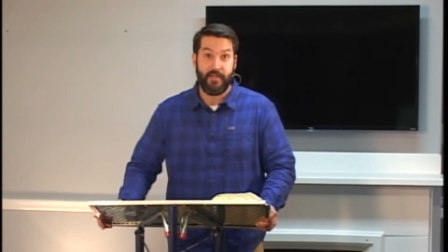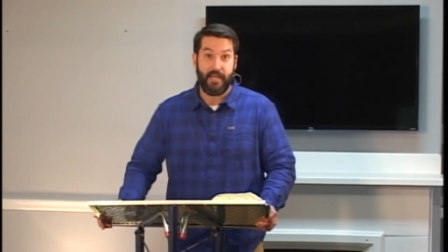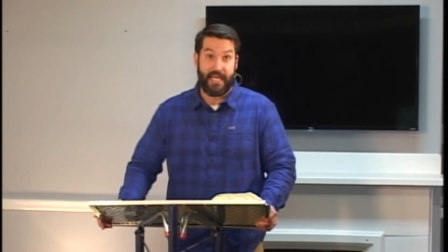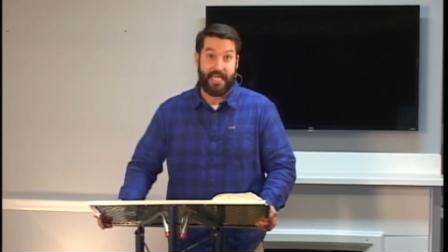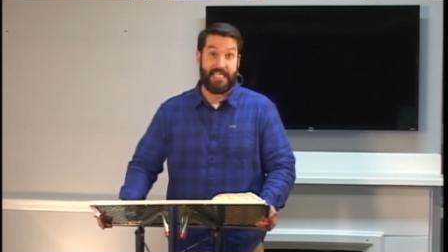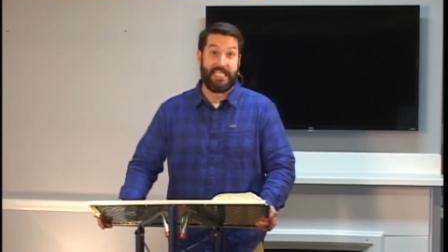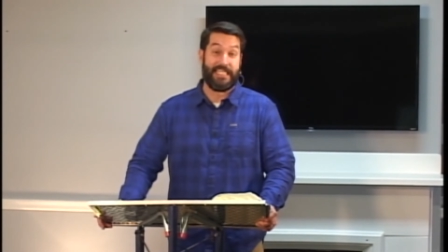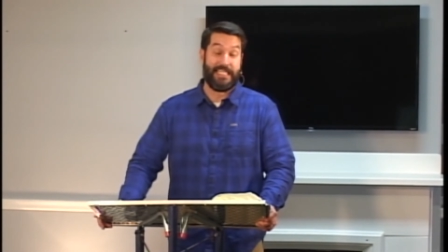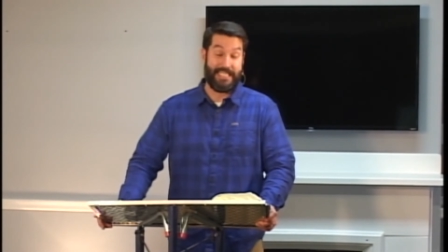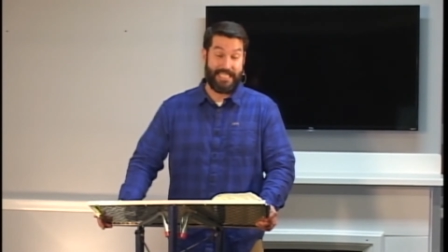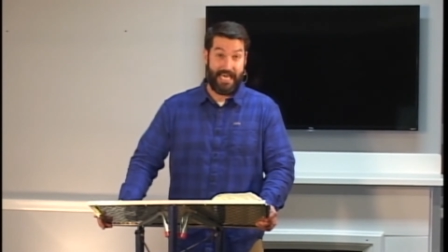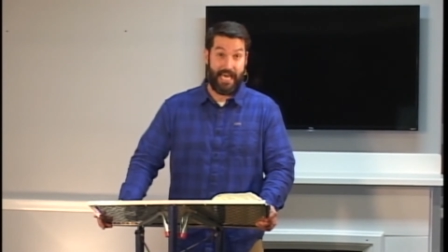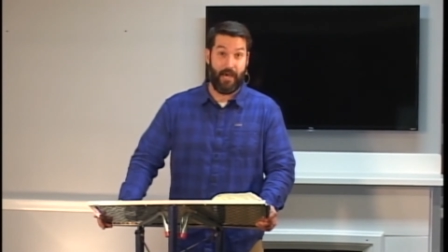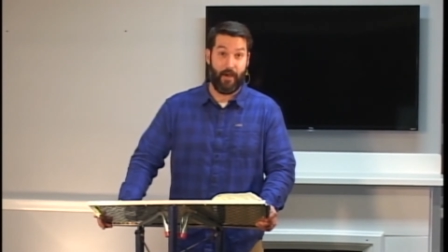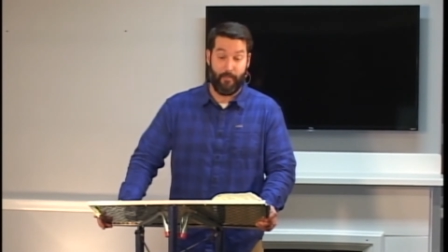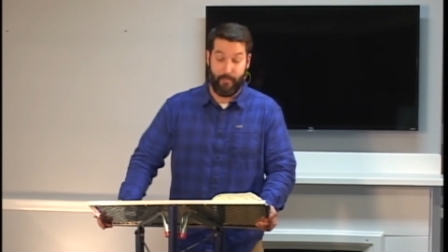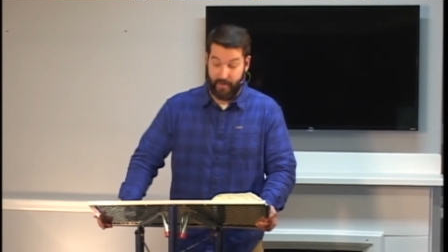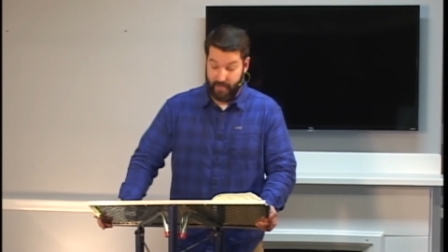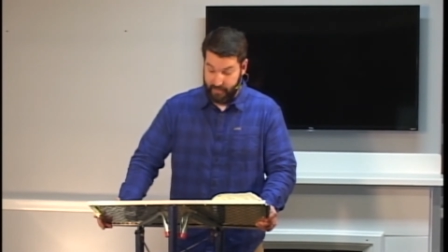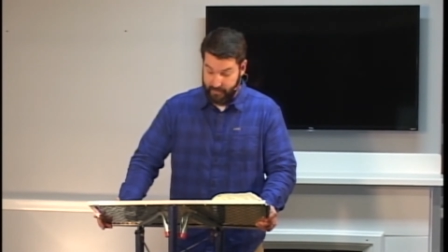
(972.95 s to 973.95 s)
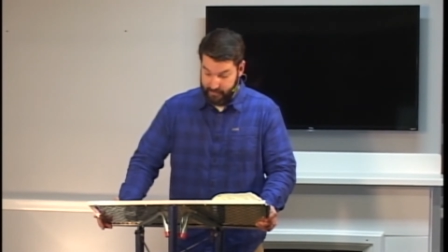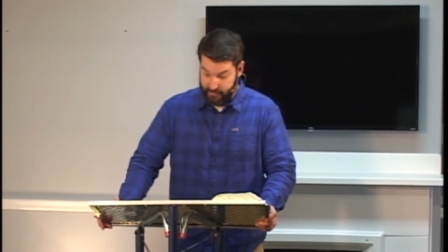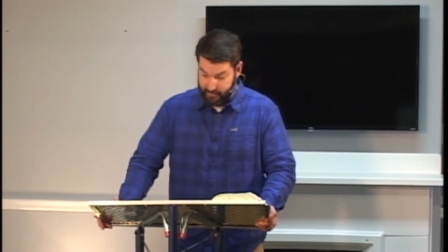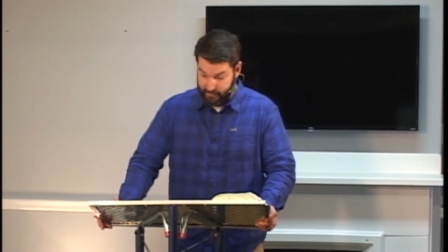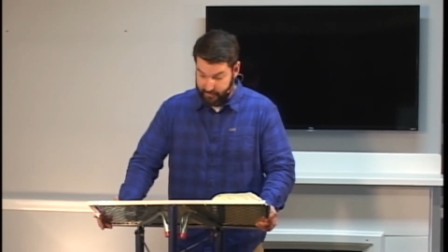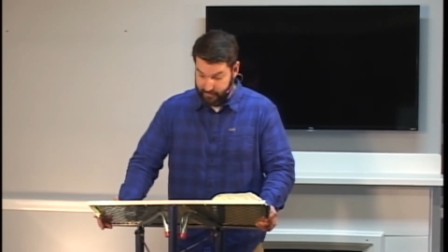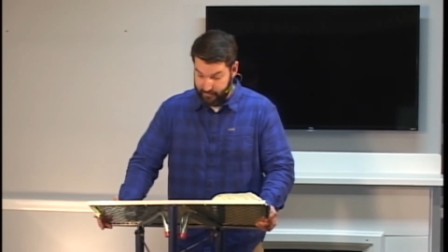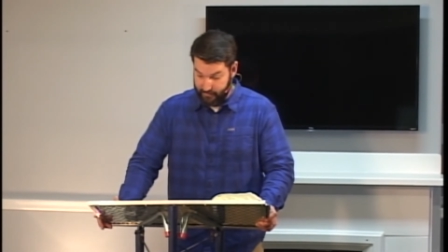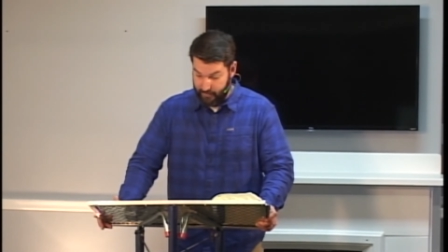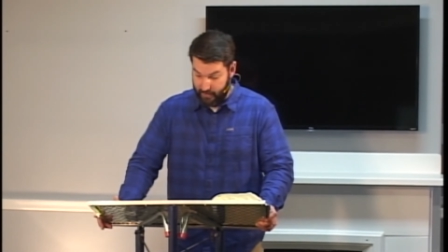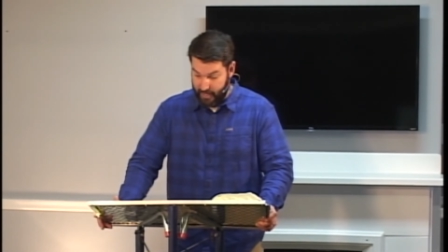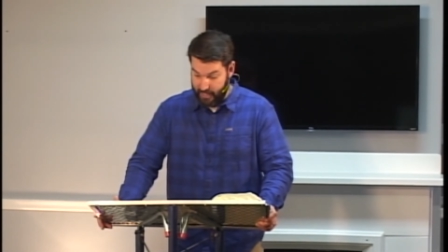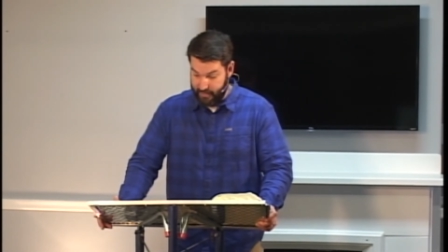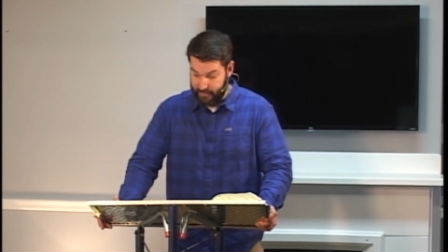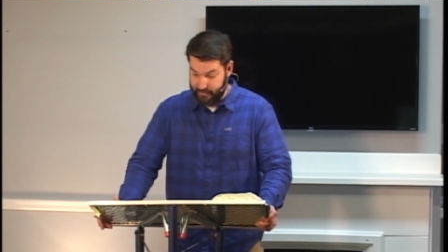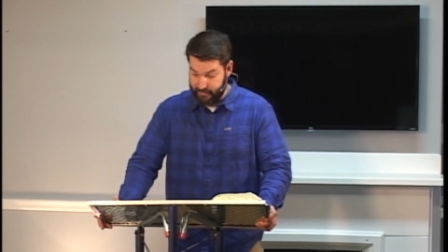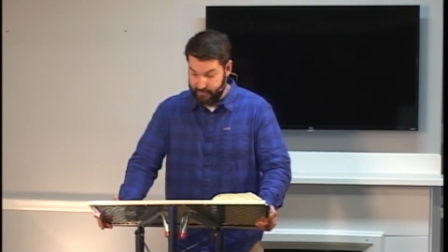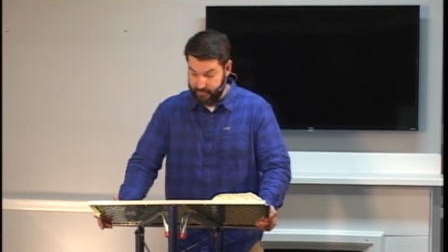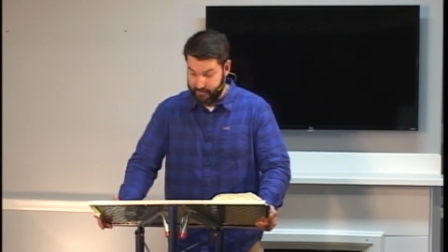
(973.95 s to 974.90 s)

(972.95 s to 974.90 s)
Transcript: and them, right?